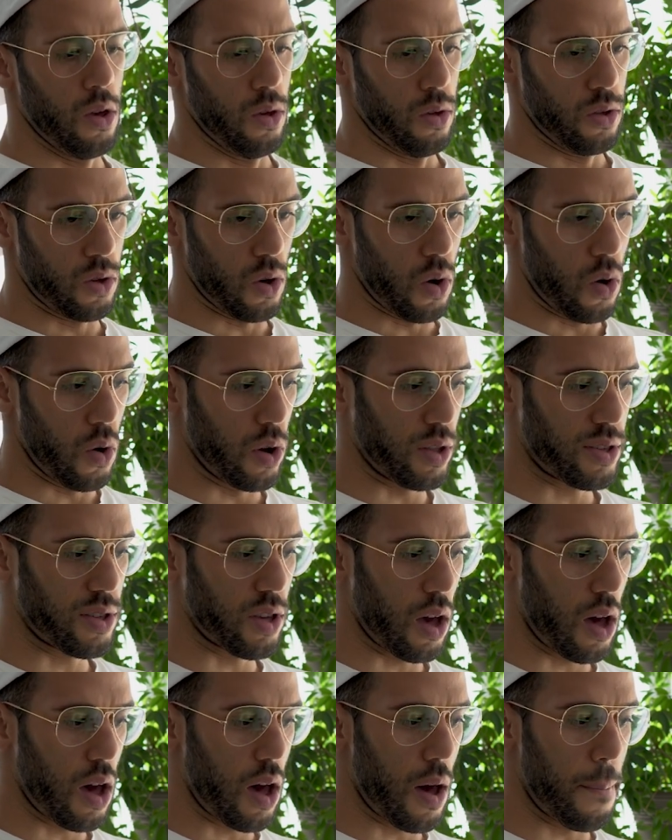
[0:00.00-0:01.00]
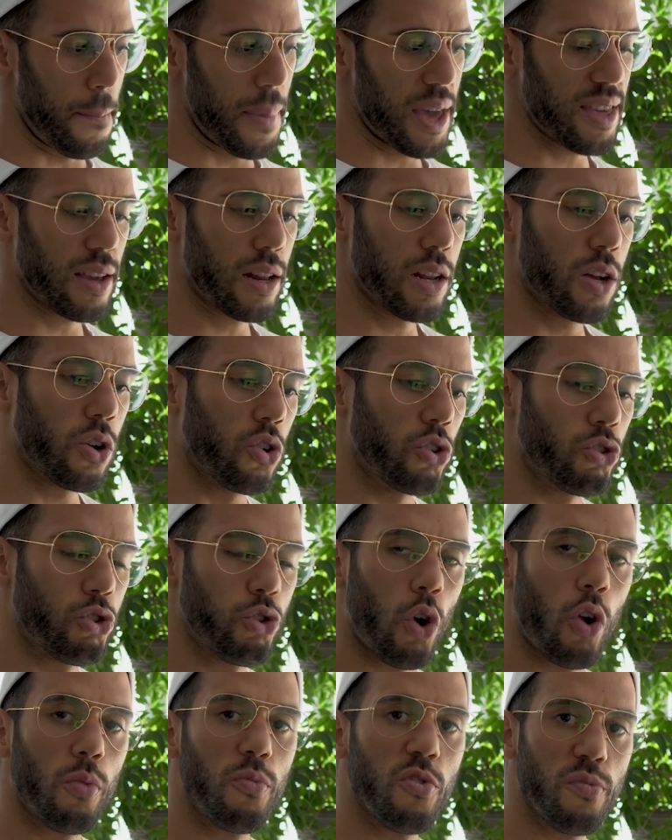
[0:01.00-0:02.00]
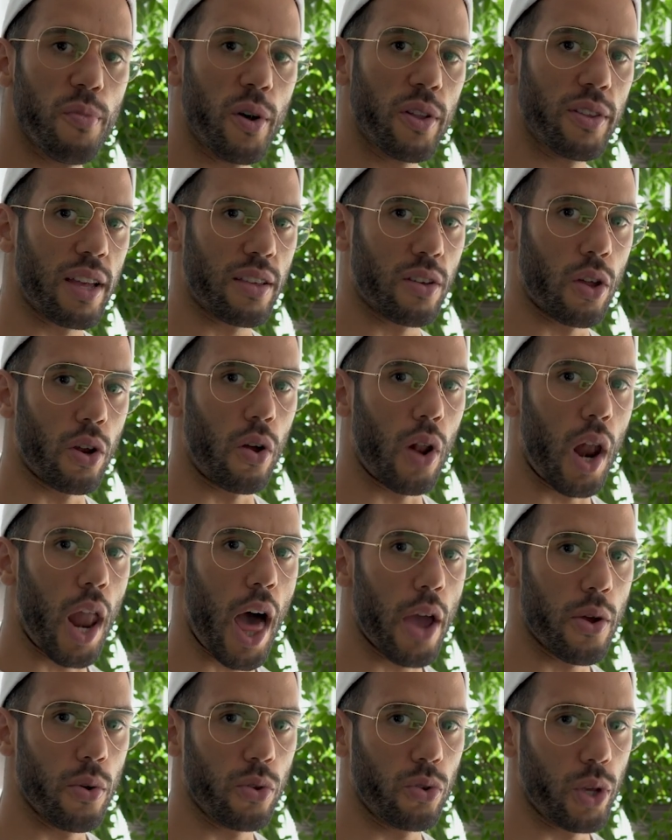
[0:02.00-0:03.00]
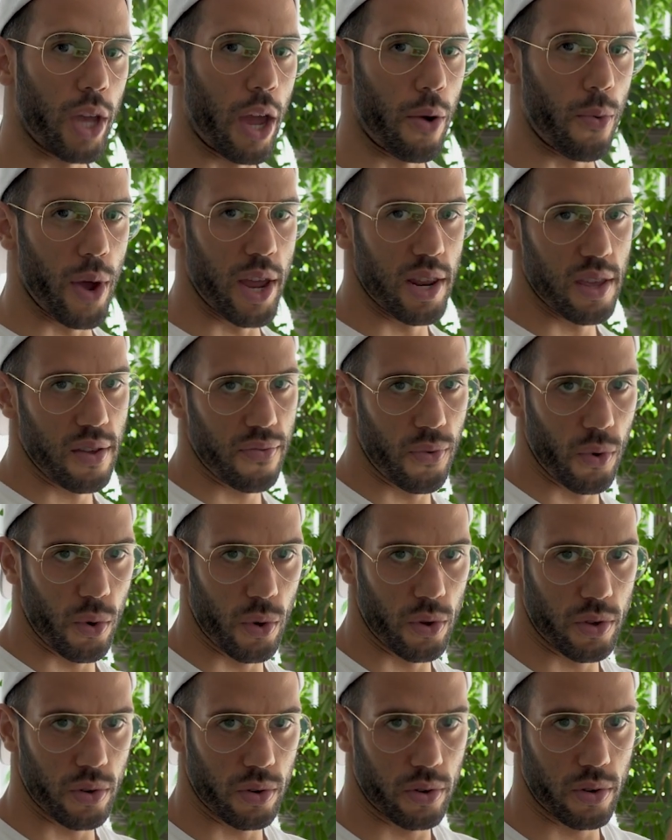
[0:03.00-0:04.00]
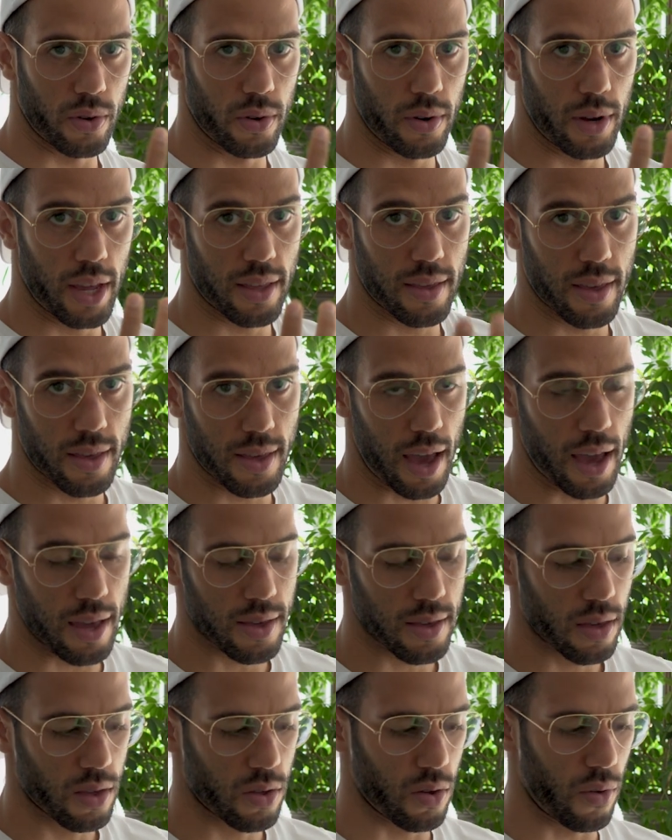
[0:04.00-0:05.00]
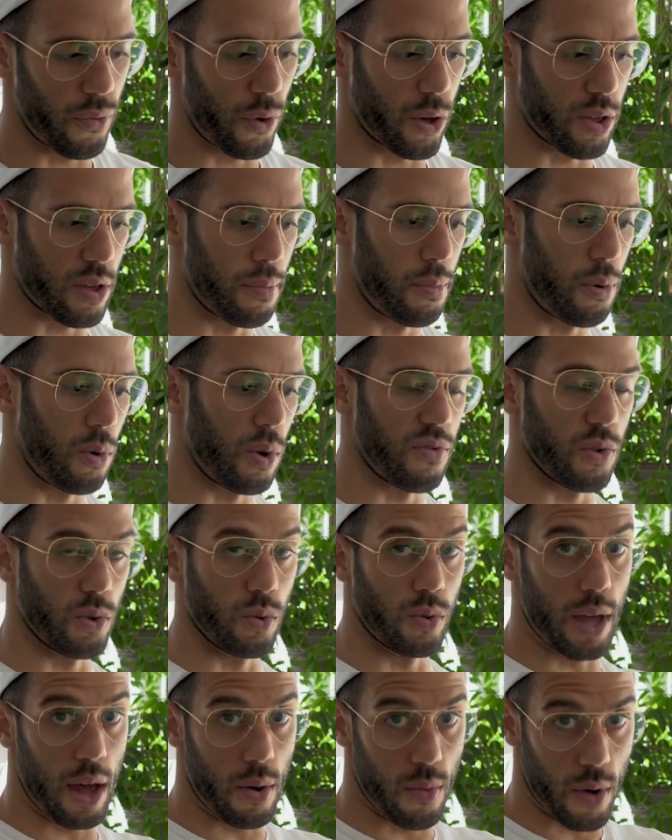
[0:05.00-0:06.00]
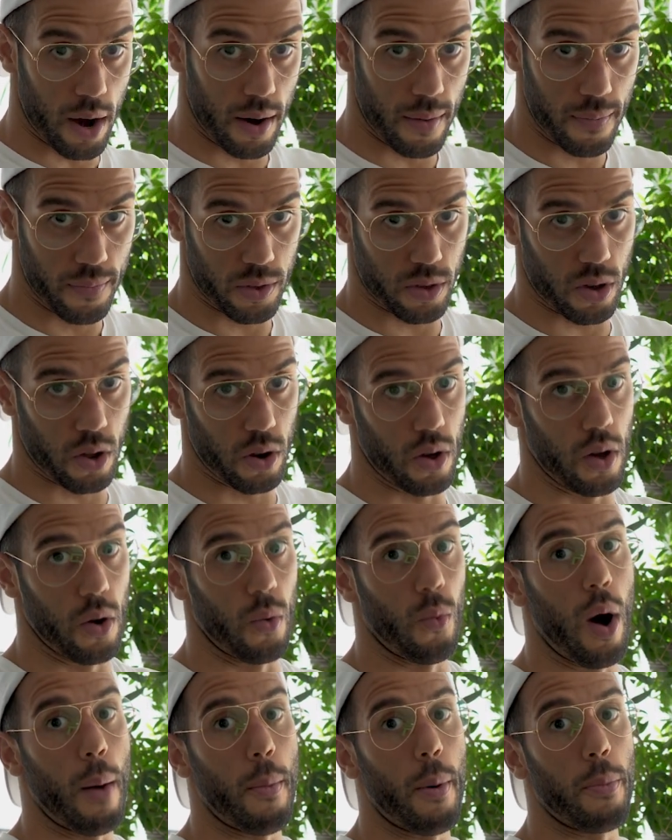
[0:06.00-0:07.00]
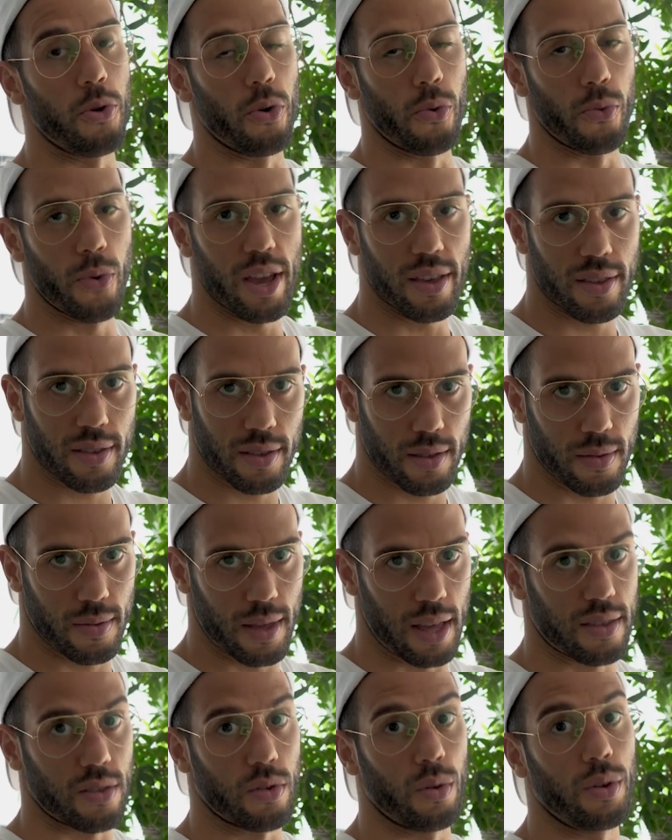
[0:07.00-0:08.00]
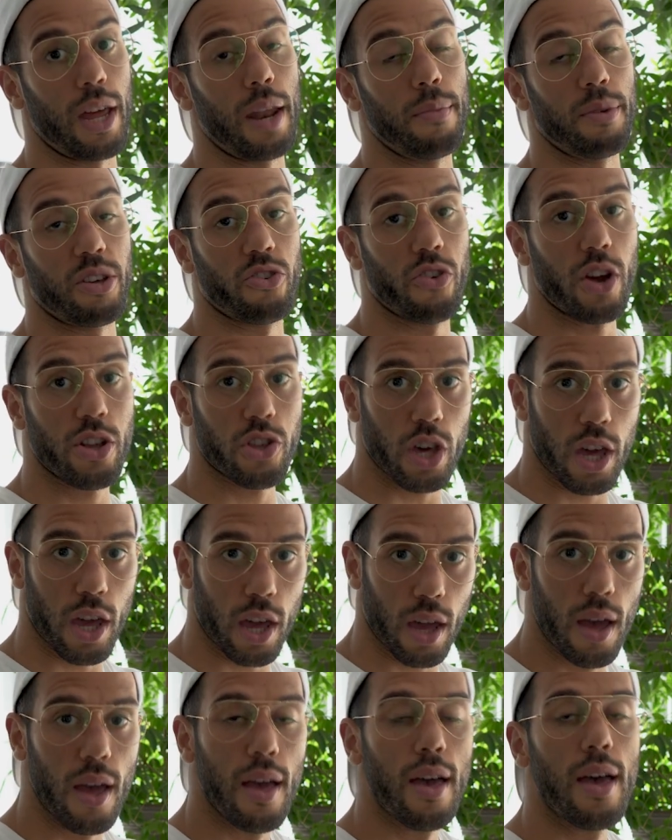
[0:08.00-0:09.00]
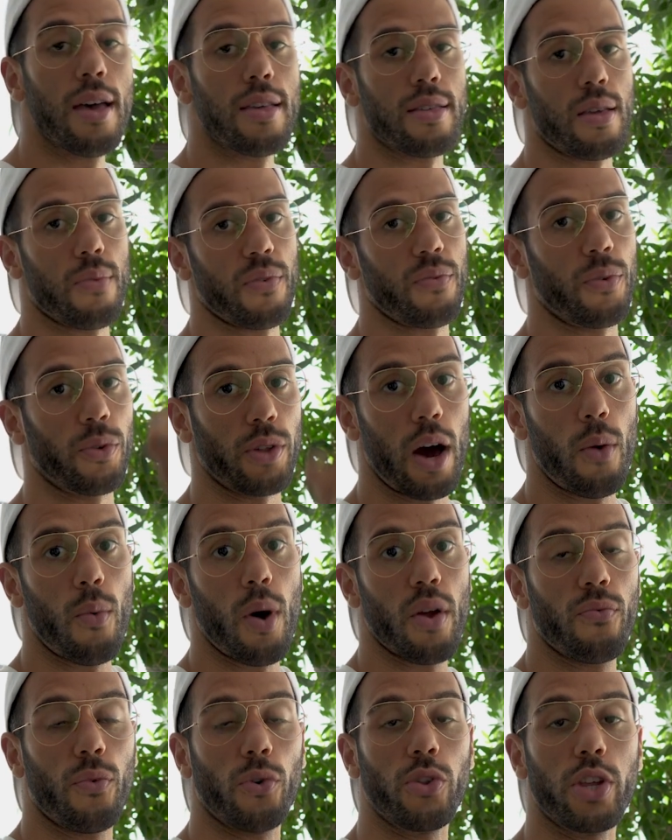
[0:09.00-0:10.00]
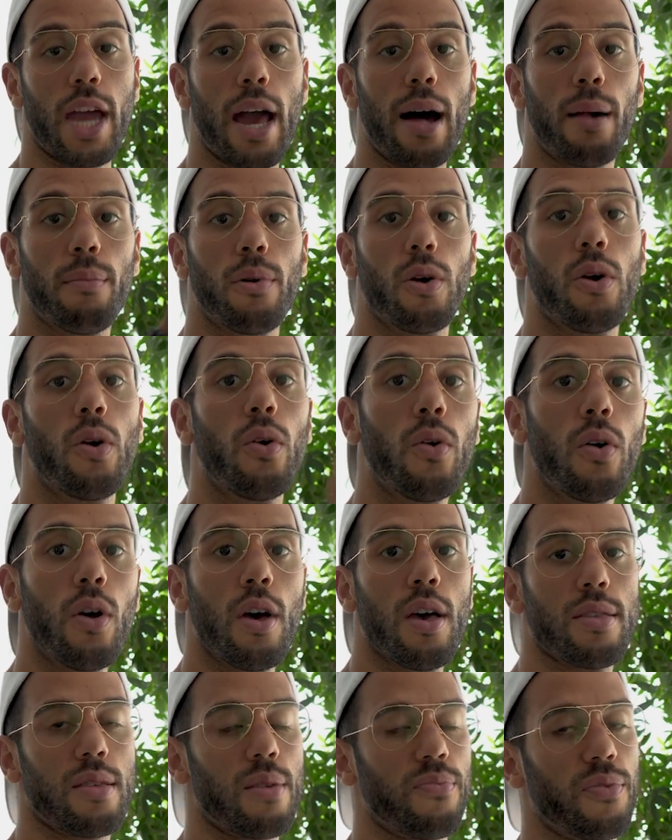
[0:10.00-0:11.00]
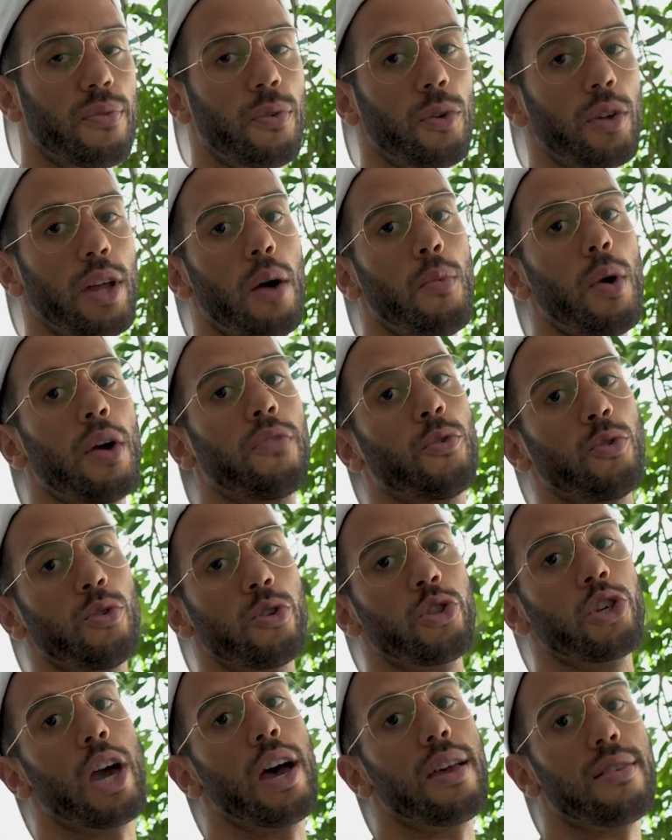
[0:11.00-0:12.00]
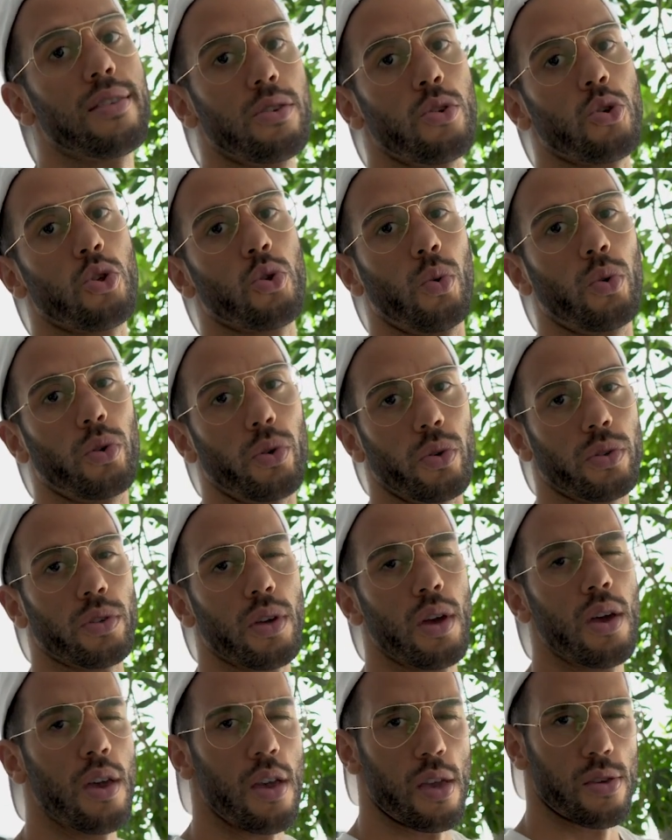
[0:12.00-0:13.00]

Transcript: So it's basically a control movement that's going to allow you to get ready for a certain exercise. So for example, if you do that one, it's going to warm up your wrists. That's a dynamic stretching. Same thing for that one, for the elbow. Same thing for that one, for the chest and the shoulders.